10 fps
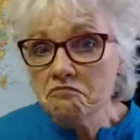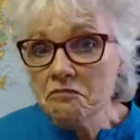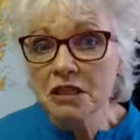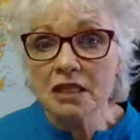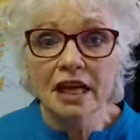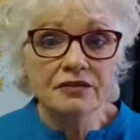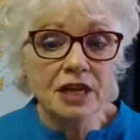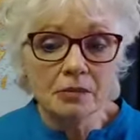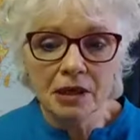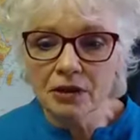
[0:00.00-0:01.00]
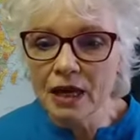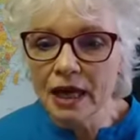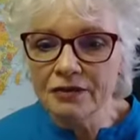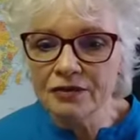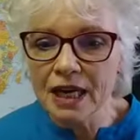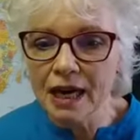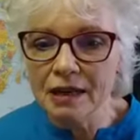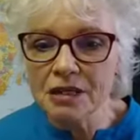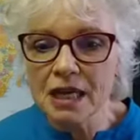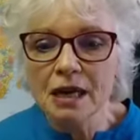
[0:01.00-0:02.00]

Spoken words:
this lifetime, other lifetimes,